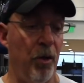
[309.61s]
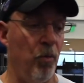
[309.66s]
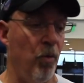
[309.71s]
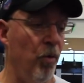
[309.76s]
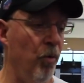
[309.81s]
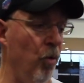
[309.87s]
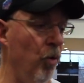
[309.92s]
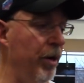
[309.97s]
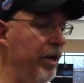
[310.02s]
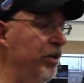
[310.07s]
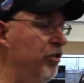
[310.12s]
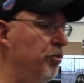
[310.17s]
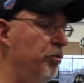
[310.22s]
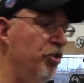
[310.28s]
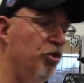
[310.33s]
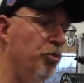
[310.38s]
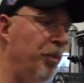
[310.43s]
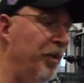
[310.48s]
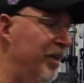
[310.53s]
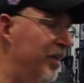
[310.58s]
that we're really, he's
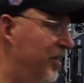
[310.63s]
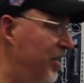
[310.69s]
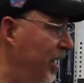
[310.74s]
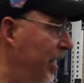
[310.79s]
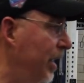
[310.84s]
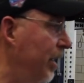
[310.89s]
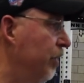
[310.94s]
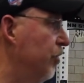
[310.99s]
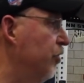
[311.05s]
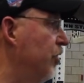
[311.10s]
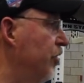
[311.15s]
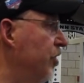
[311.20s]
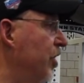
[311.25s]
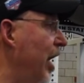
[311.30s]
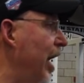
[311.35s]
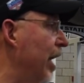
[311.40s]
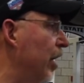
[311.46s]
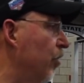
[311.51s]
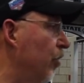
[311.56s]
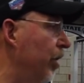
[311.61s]
just been dinged his
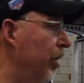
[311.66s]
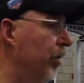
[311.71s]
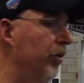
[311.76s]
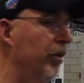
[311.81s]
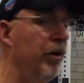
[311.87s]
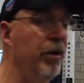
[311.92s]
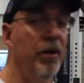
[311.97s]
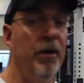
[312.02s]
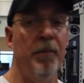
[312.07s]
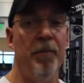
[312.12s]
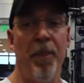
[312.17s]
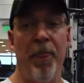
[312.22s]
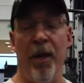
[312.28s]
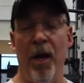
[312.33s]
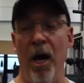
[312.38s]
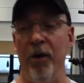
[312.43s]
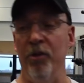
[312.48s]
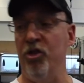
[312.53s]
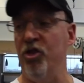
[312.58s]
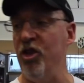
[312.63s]
entire career,
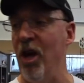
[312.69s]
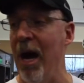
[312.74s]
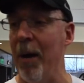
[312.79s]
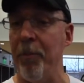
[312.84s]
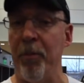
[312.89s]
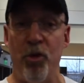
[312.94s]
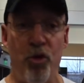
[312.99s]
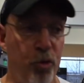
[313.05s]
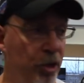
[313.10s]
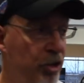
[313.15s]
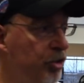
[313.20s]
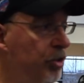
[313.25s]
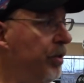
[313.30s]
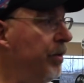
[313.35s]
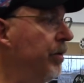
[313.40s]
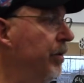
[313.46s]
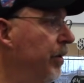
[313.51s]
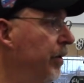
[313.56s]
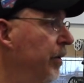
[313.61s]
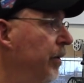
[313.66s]
is John Patrician.
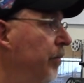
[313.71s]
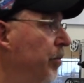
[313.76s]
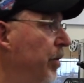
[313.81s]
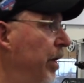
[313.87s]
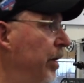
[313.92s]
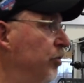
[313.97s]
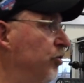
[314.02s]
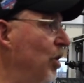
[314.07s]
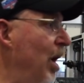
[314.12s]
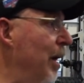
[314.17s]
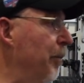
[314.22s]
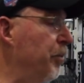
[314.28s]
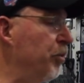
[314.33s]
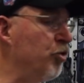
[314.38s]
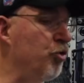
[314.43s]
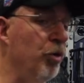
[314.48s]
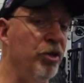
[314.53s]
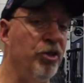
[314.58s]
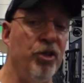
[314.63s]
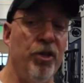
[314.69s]
And John
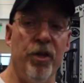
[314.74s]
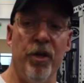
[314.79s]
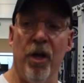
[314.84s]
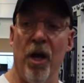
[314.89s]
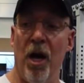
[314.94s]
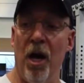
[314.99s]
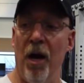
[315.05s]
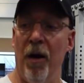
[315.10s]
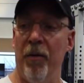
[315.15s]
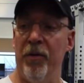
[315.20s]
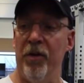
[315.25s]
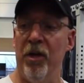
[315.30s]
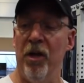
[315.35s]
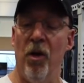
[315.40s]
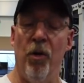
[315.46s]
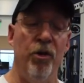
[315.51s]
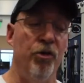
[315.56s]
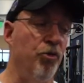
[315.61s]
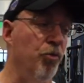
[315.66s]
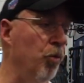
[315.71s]
Patrician,
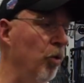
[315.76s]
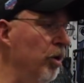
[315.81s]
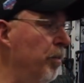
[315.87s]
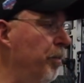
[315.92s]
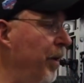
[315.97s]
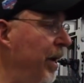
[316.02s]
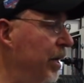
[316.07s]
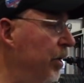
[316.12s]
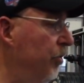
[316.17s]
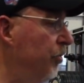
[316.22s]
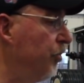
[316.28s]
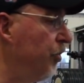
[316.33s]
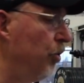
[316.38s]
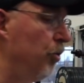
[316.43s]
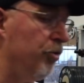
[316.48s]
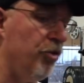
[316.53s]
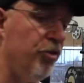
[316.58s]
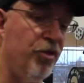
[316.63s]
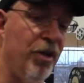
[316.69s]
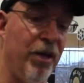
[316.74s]
has really paid his
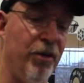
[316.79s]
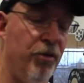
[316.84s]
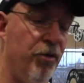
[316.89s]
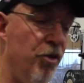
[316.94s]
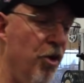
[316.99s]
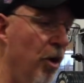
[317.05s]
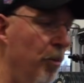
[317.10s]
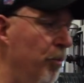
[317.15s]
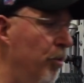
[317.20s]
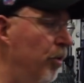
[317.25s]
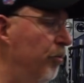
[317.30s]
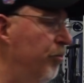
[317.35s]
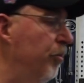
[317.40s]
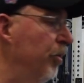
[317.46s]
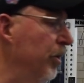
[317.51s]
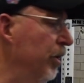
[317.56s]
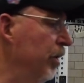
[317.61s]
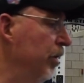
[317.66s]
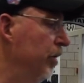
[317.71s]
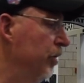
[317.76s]
dues. He's had a number of
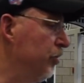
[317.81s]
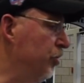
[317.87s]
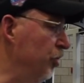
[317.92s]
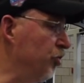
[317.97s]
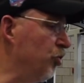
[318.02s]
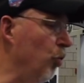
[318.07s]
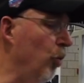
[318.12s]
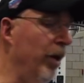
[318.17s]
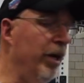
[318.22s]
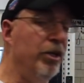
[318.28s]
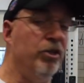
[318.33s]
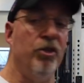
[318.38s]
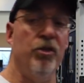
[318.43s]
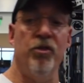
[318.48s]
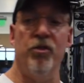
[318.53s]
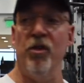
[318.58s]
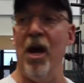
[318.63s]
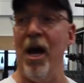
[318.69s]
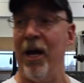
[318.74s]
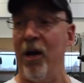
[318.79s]

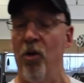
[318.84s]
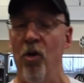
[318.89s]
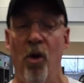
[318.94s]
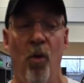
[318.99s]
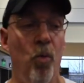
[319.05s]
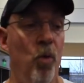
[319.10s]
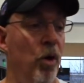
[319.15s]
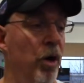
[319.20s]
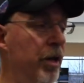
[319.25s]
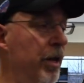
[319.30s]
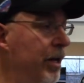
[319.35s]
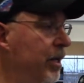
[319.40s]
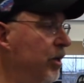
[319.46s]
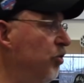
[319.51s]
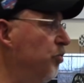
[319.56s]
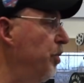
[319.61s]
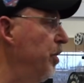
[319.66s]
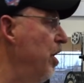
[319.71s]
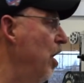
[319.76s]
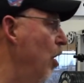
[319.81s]
situations, knocking on wood, and
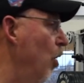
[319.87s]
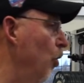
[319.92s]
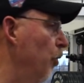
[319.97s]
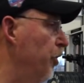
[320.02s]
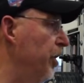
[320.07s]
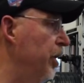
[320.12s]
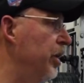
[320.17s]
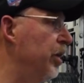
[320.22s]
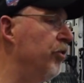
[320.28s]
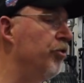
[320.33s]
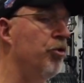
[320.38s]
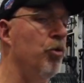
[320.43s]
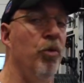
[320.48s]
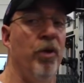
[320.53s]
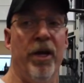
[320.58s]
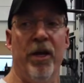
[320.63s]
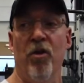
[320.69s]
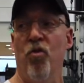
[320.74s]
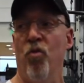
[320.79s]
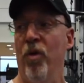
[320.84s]
he's been healthy and he's
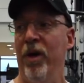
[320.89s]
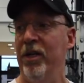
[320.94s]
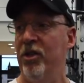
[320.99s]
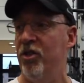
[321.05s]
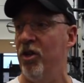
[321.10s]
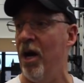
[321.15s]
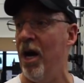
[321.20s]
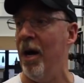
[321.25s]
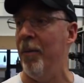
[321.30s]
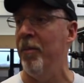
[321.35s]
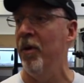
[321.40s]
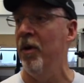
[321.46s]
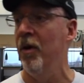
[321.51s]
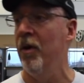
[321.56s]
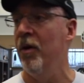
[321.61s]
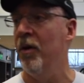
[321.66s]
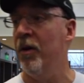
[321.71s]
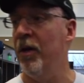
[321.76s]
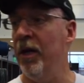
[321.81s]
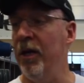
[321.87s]
doing a great job.
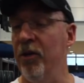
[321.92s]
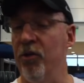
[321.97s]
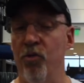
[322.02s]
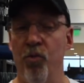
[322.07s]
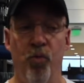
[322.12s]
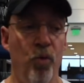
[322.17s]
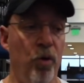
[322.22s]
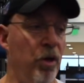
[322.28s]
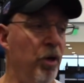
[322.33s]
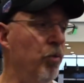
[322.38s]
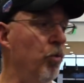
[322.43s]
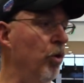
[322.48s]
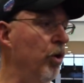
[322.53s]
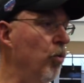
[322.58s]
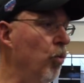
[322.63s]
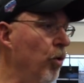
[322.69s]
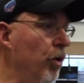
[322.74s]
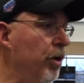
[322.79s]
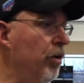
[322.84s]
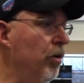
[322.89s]
He's really, really
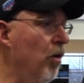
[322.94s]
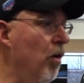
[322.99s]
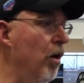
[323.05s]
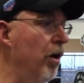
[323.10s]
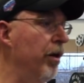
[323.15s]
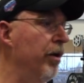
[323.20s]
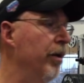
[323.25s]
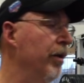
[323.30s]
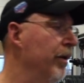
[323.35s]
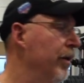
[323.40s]
working hard.